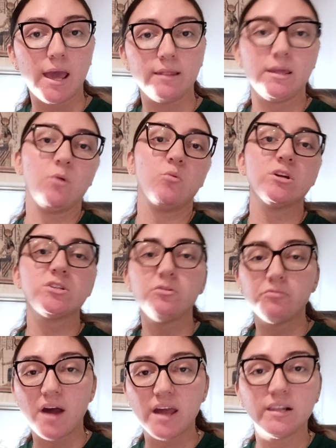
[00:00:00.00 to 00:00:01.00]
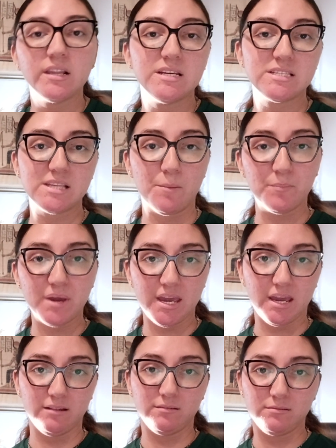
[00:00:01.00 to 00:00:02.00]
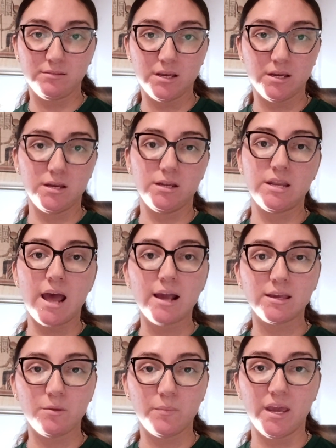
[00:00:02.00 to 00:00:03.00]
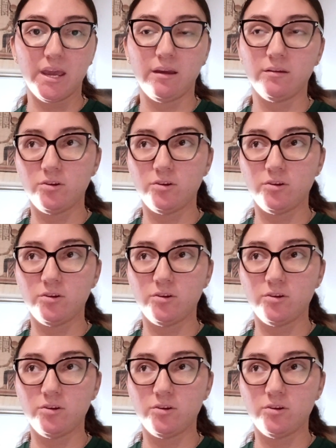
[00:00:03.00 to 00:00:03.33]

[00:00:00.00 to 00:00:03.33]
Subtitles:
and then once you finally submit the document,